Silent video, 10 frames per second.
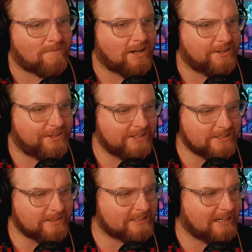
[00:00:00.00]

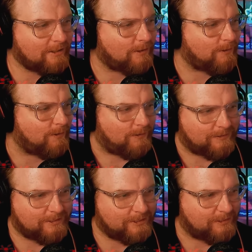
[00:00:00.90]
This looks hella
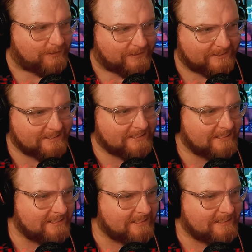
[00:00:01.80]
old, too.
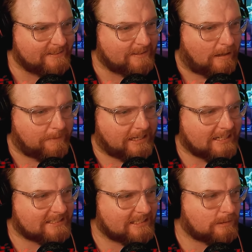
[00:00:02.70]
I'm going to
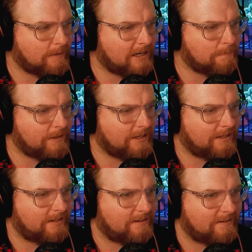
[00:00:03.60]
guess this might have
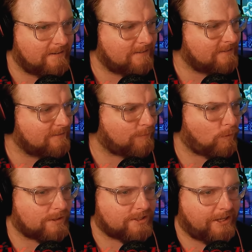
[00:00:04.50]
been, of
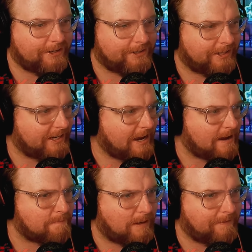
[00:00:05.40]
course, later than
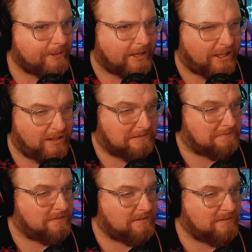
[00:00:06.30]
that. Maybe like
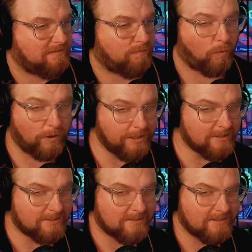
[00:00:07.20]
40s?